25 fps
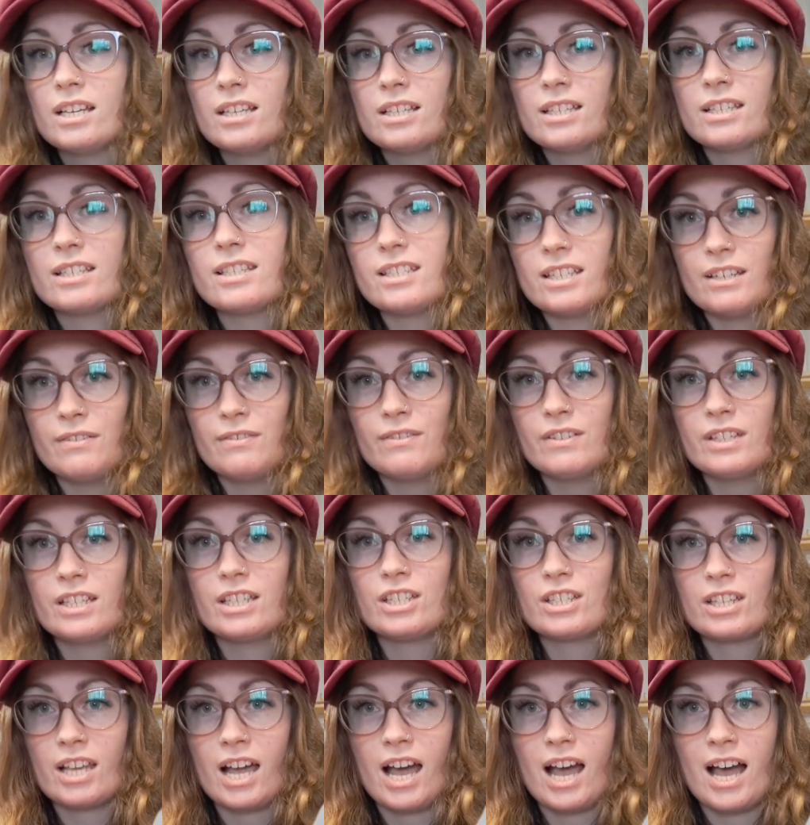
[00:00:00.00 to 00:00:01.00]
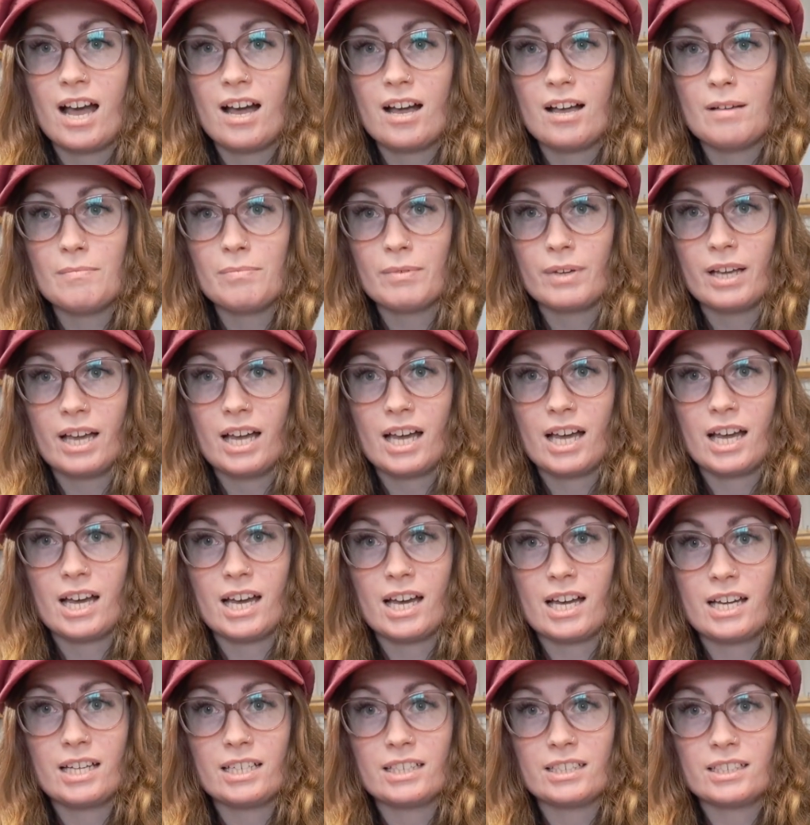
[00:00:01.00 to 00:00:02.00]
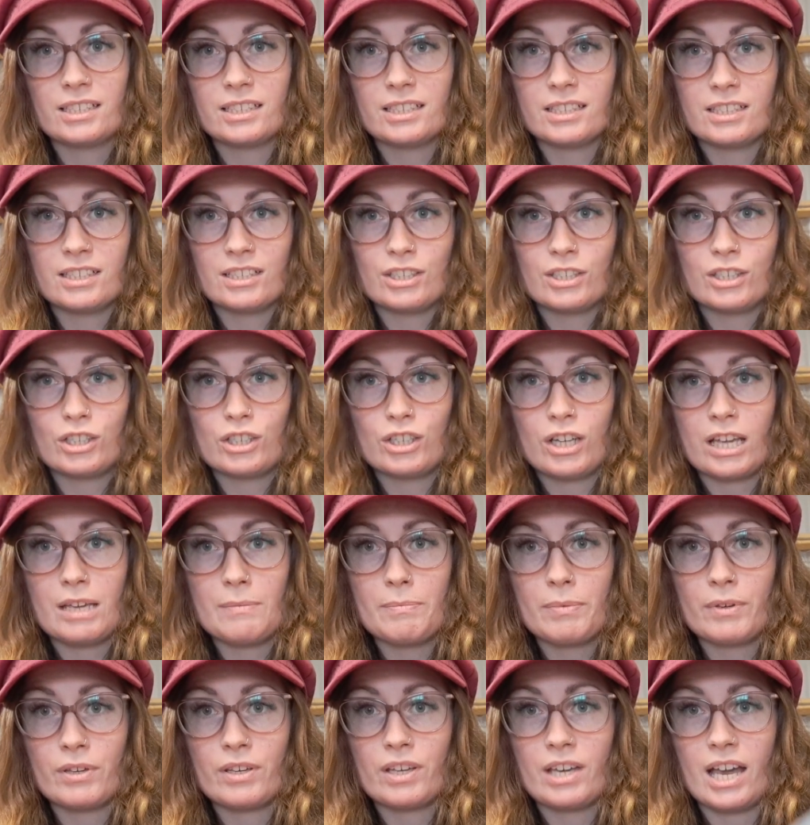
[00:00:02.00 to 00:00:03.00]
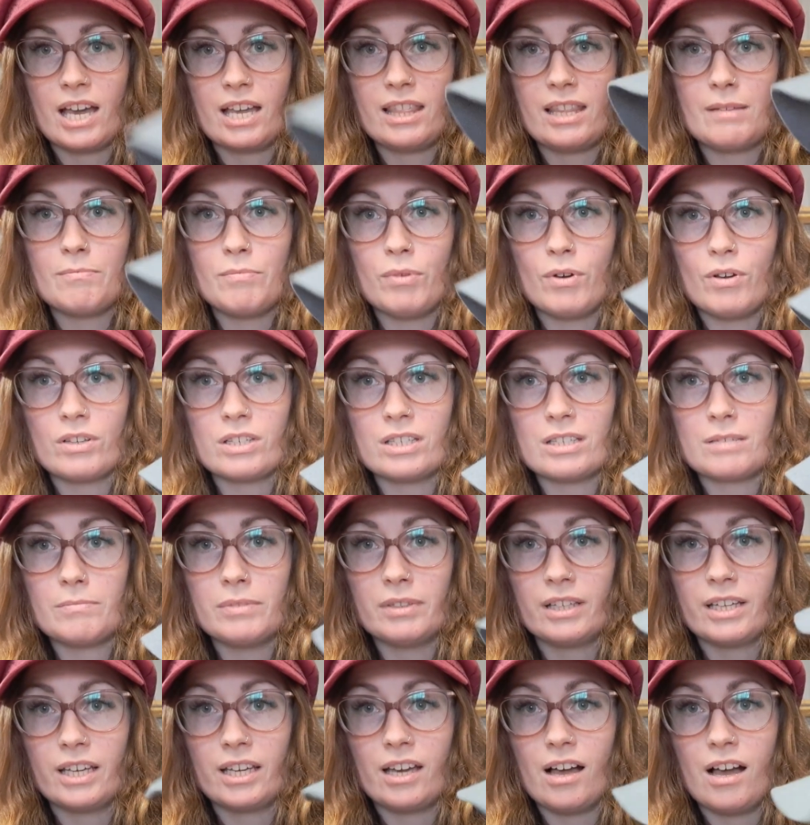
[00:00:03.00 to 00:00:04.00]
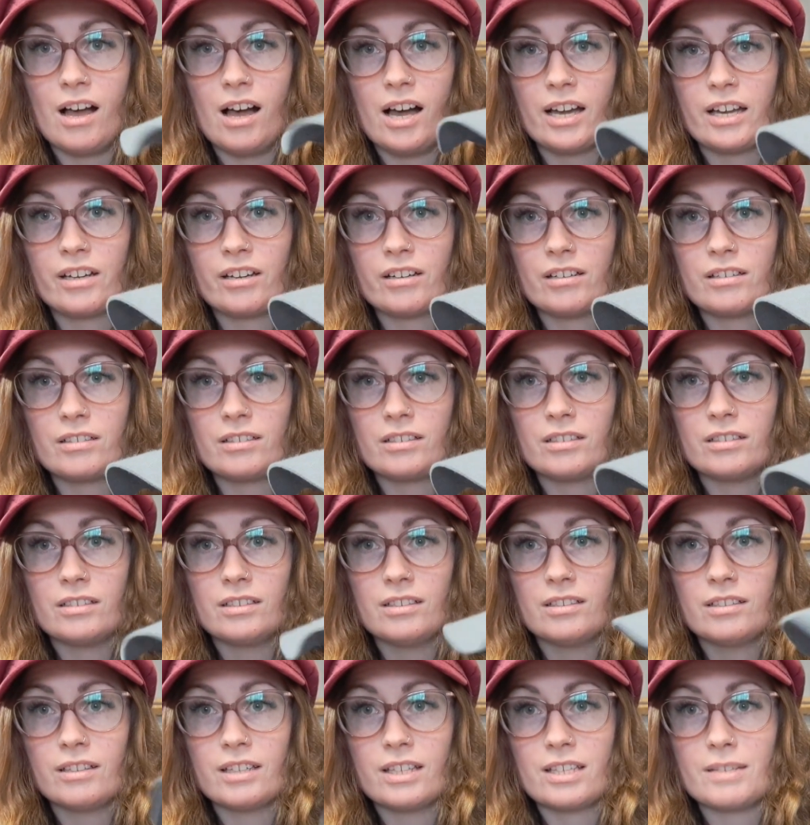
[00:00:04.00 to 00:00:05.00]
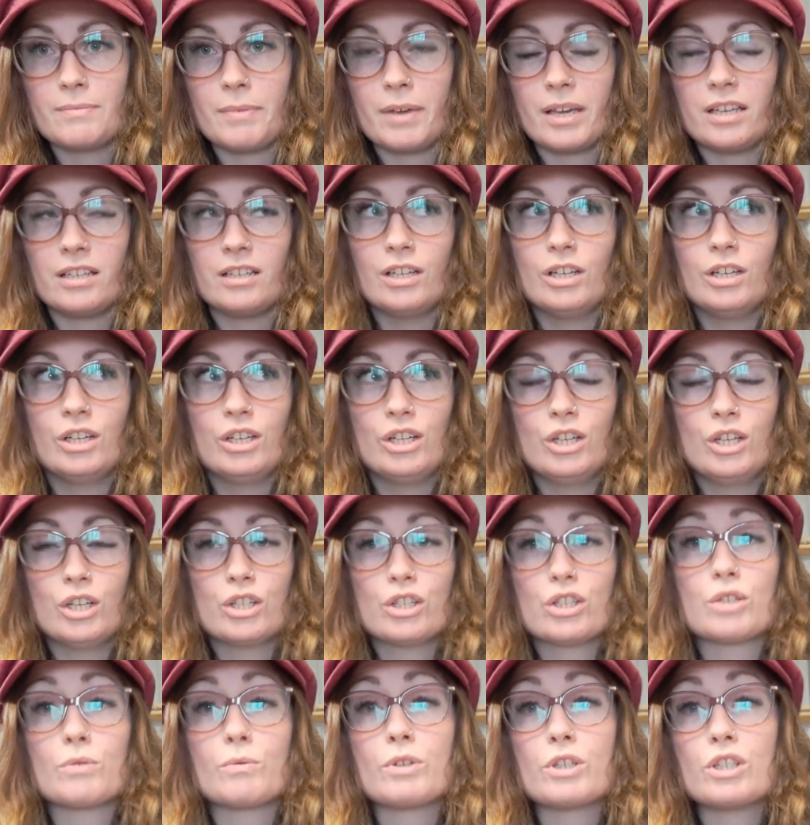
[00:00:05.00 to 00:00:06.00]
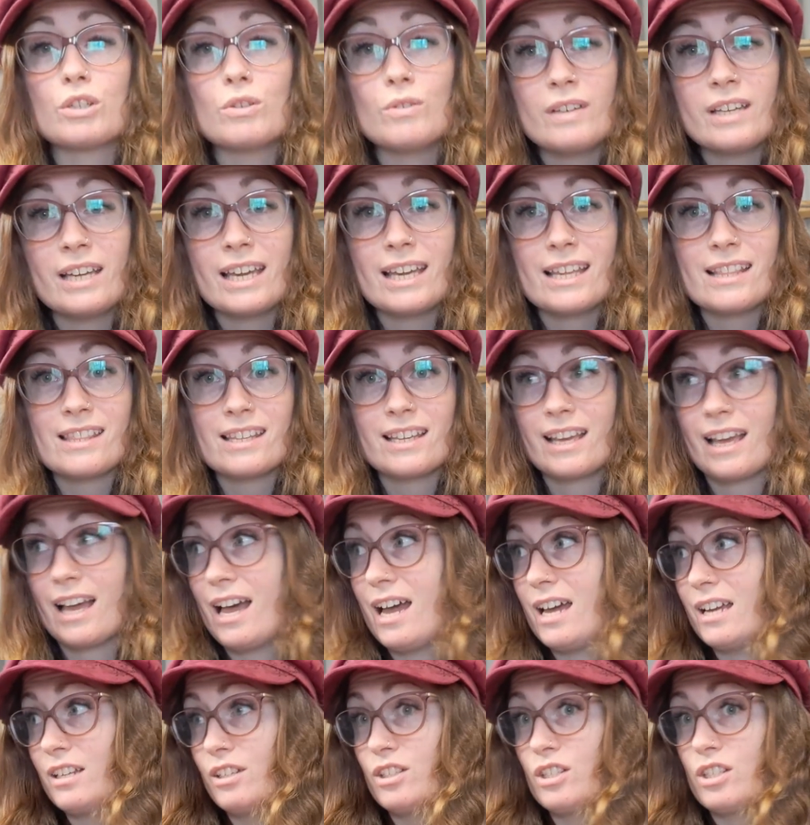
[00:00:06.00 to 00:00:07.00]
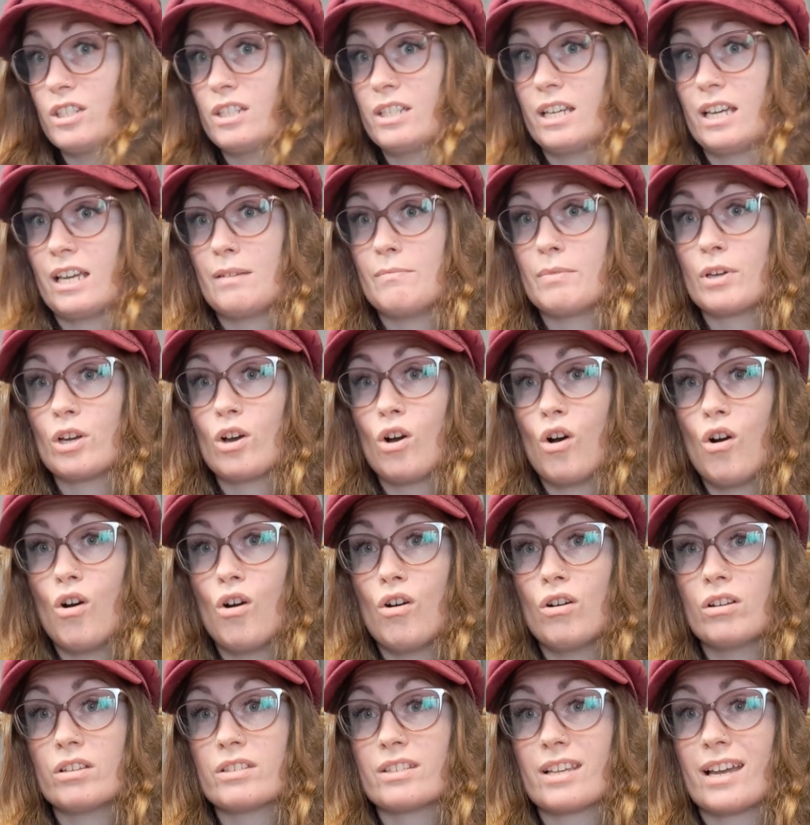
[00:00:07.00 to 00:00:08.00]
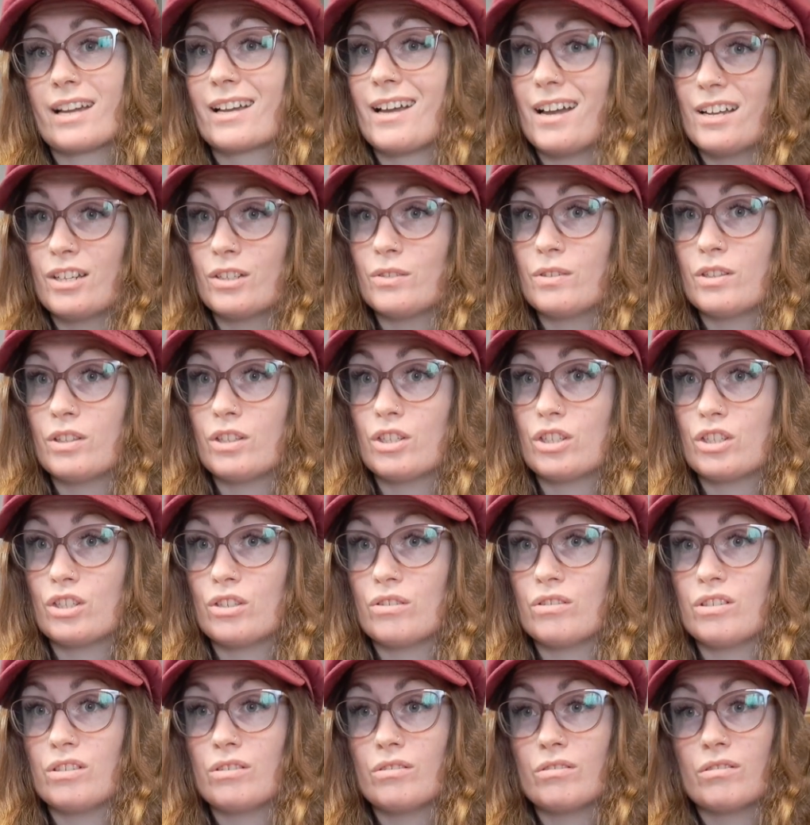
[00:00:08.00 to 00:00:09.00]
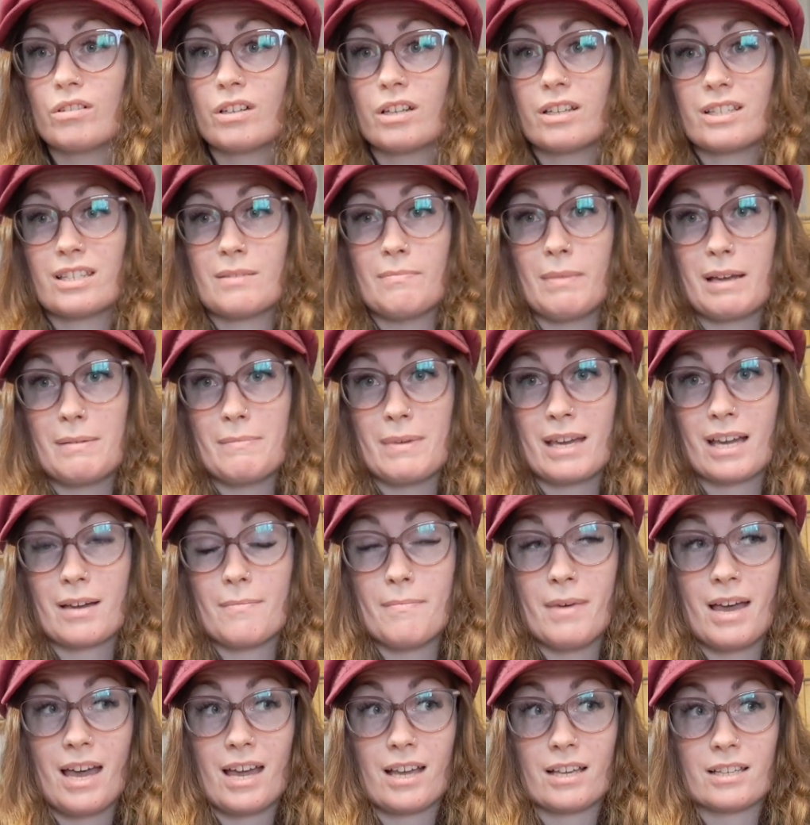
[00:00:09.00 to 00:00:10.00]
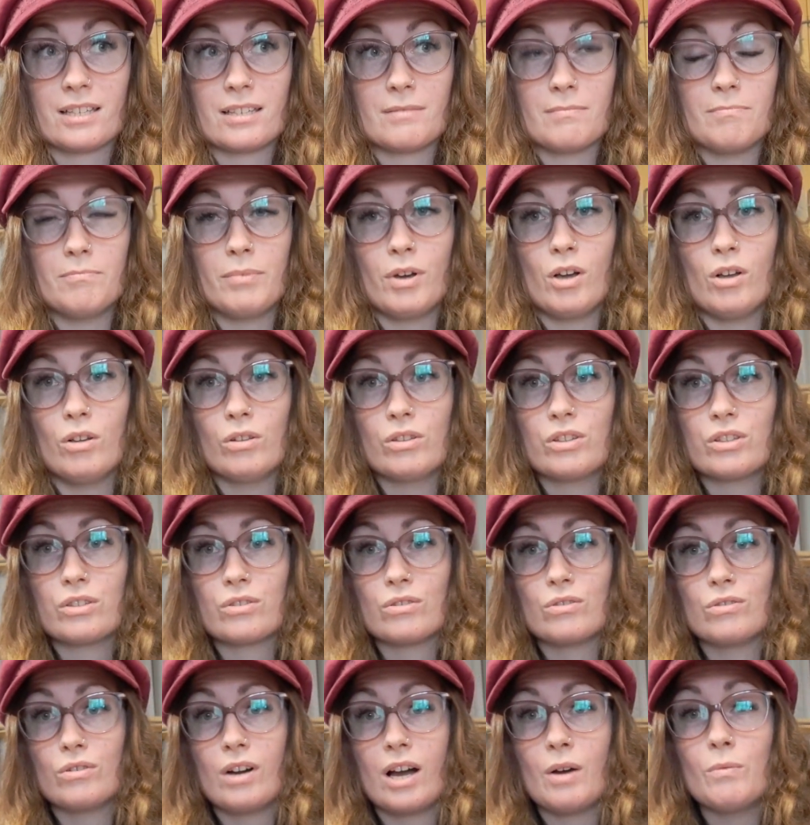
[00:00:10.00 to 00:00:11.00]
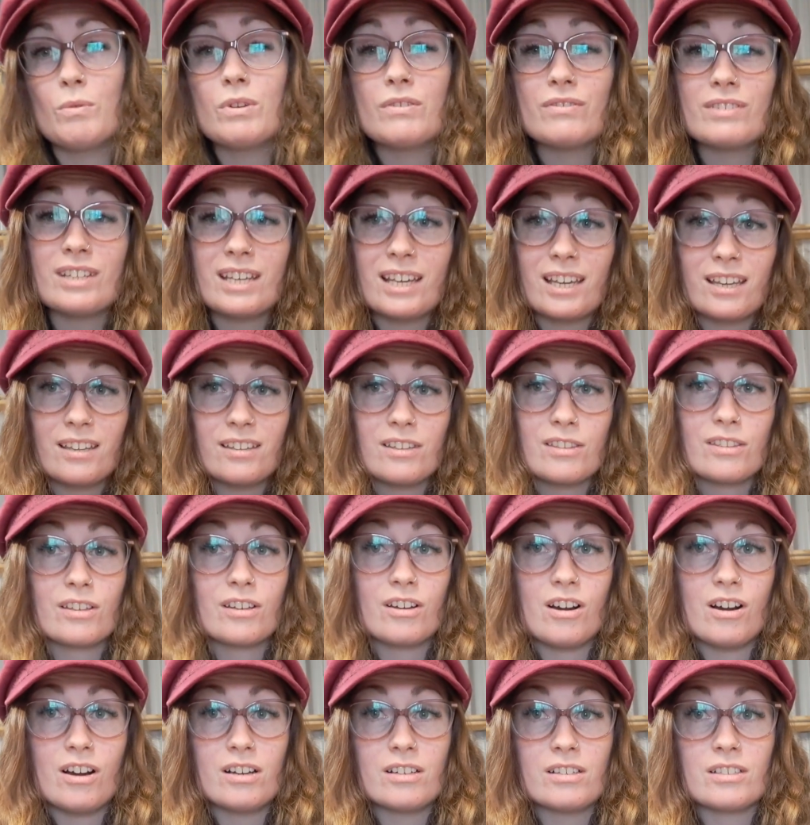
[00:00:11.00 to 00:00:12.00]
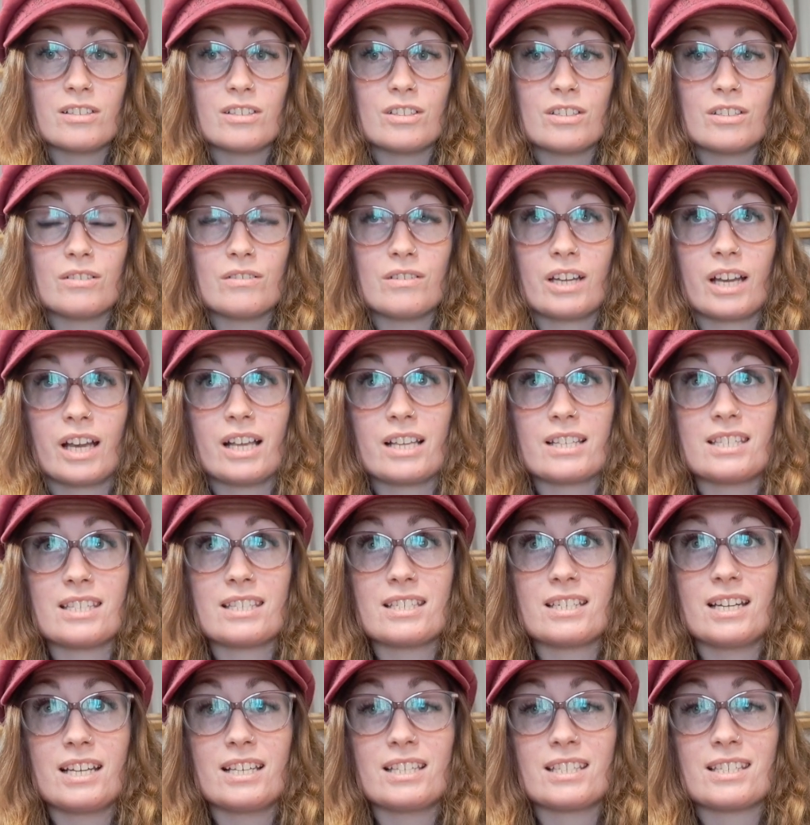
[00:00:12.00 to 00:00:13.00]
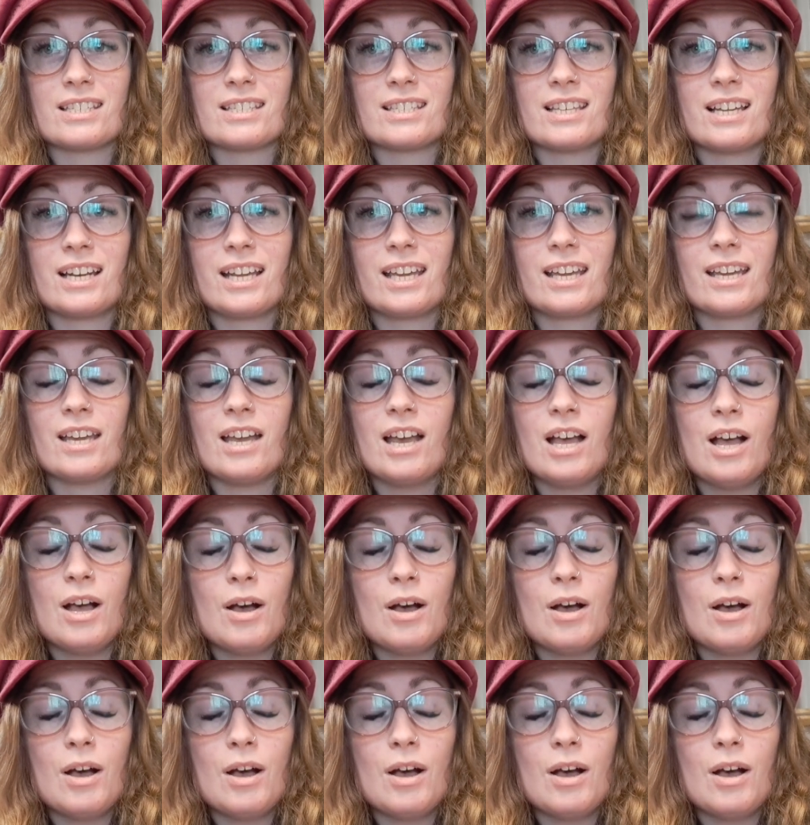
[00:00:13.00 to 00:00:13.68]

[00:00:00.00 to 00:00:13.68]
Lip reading: stiffen this hat up and shape it, and then possibly iron this bit. So we're doing it in the garage today because I can't do it in the studio because it might make a mess, but also I would have taken you in the garden to do it because it's nice and sunny,